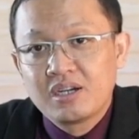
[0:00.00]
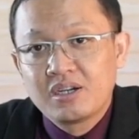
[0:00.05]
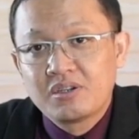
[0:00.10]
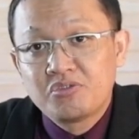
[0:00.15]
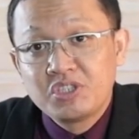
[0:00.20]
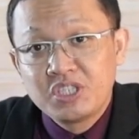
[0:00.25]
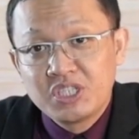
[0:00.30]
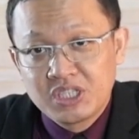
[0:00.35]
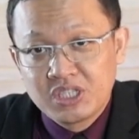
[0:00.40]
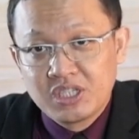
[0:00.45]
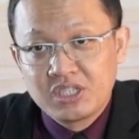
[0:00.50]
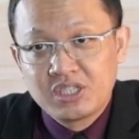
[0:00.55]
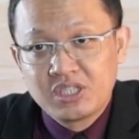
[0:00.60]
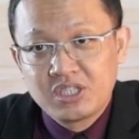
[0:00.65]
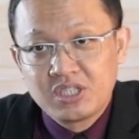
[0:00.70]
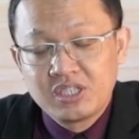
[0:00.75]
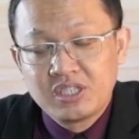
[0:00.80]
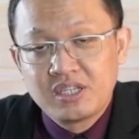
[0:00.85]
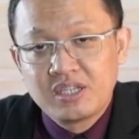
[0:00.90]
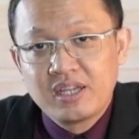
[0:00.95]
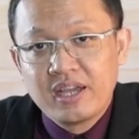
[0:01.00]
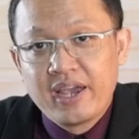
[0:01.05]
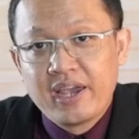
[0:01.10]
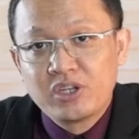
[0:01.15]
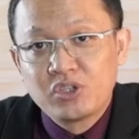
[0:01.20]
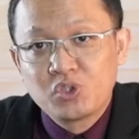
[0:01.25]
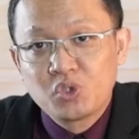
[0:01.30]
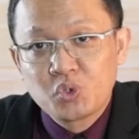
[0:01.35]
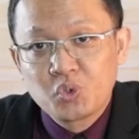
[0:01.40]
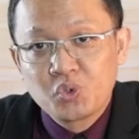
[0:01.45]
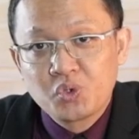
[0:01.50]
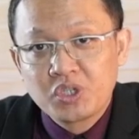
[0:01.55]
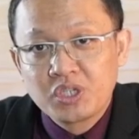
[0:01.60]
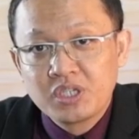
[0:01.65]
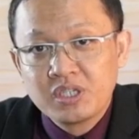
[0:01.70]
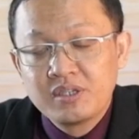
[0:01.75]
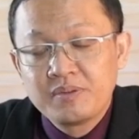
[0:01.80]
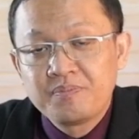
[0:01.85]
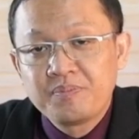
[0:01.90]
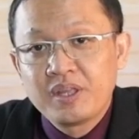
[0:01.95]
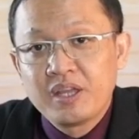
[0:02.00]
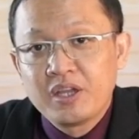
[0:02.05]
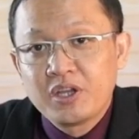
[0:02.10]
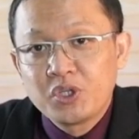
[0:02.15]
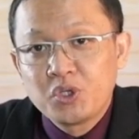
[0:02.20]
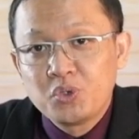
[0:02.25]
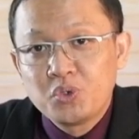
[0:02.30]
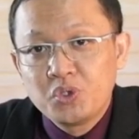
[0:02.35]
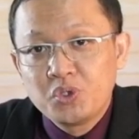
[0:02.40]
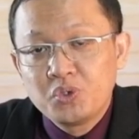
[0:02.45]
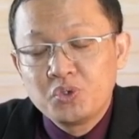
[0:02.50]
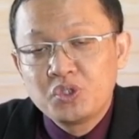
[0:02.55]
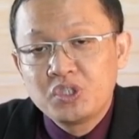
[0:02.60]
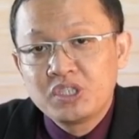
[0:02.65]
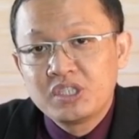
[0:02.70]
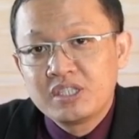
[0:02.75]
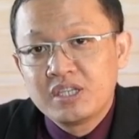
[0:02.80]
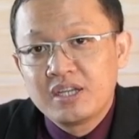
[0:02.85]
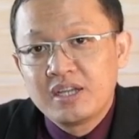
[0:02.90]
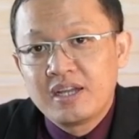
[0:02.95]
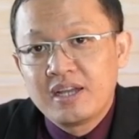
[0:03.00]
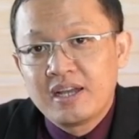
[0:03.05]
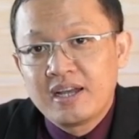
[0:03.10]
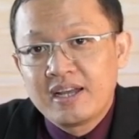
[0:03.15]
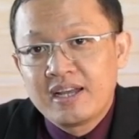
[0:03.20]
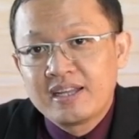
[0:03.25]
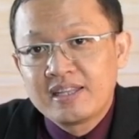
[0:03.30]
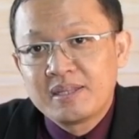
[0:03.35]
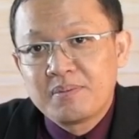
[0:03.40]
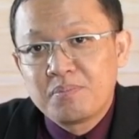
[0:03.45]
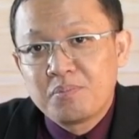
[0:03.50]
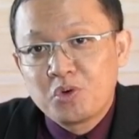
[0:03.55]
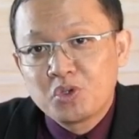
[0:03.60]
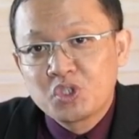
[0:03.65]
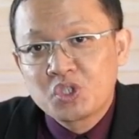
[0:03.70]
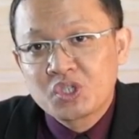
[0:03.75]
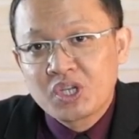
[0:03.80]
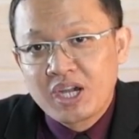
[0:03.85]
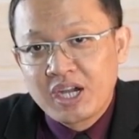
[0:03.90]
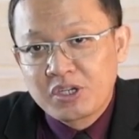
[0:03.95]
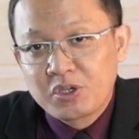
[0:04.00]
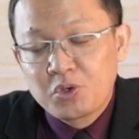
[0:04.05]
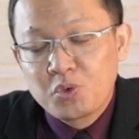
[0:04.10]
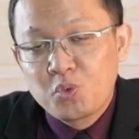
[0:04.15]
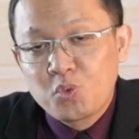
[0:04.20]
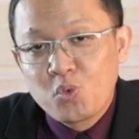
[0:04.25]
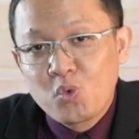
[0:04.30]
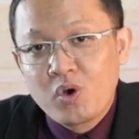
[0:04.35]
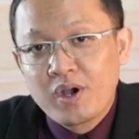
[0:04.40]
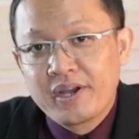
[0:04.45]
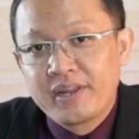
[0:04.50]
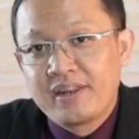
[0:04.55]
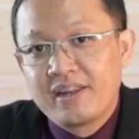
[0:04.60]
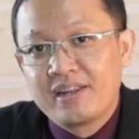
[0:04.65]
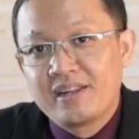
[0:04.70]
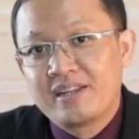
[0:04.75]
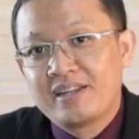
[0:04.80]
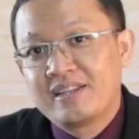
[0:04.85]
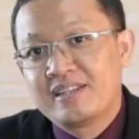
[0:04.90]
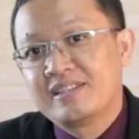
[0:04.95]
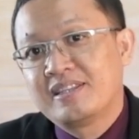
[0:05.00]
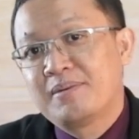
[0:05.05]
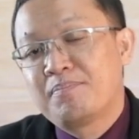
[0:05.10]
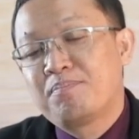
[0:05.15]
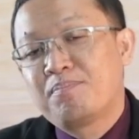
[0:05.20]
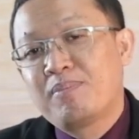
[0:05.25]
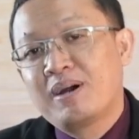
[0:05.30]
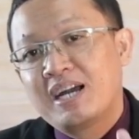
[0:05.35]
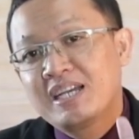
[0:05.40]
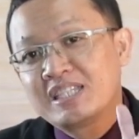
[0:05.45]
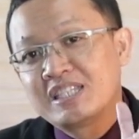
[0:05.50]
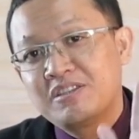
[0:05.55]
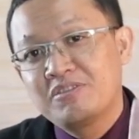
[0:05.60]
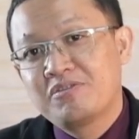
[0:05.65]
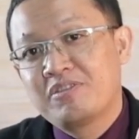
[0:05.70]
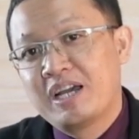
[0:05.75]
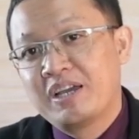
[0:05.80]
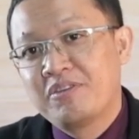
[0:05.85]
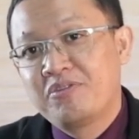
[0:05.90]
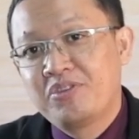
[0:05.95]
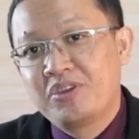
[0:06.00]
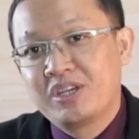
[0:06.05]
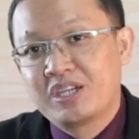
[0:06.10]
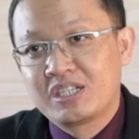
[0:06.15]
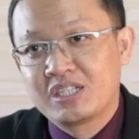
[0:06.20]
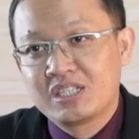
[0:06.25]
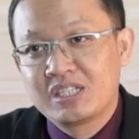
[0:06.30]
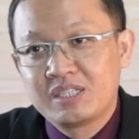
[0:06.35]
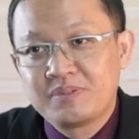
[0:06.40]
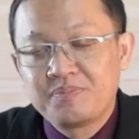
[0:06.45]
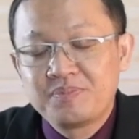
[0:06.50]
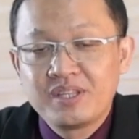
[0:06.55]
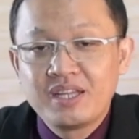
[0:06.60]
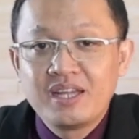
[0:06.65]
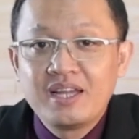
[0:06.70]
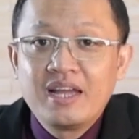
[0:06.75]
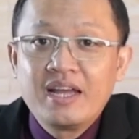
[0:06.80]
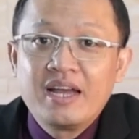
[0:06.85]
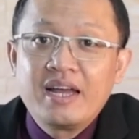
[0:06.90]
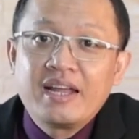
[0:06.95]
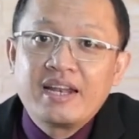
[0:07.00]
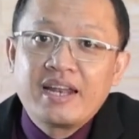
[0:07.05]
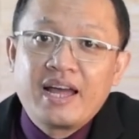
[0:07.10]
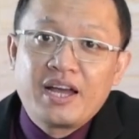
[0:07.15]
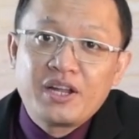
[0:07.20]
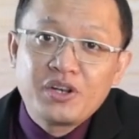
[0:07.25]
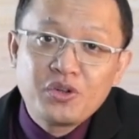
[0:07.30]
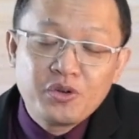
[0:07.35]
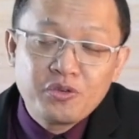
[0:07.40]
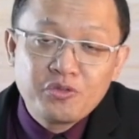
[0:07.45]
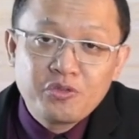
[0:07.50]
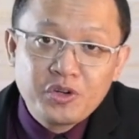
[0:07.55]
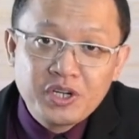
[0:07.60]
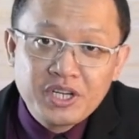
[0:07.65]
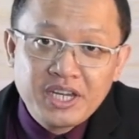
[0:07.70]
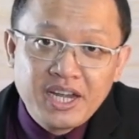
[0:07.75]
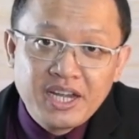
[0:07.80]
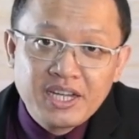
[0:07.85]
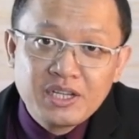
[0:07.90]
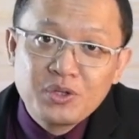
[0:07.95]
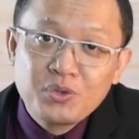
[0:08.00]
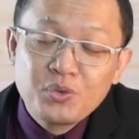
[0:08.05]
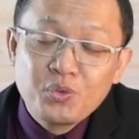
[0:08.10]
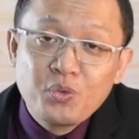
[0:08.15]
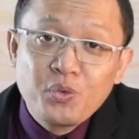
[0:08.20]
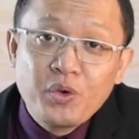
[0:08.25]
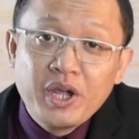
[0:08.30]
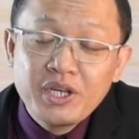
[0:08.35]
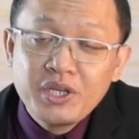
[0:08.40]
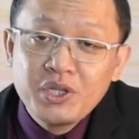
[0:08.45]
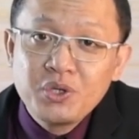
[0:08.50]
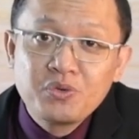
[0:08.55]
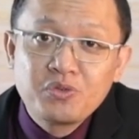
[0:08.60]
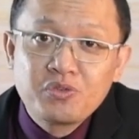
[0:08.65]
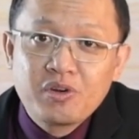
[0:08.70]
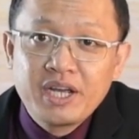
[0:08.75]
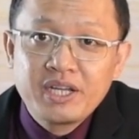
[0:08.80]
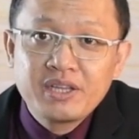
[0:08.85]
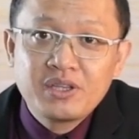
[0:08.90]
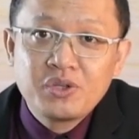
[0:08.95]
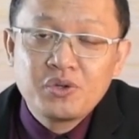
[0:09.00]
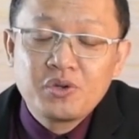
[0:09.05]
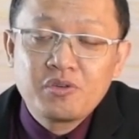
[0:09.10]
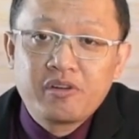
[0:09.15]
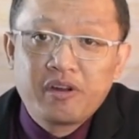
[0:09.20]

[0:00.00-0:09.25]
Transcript: research. Ensure you use the most current one, the past 5 years. Now, don't forget, when you write your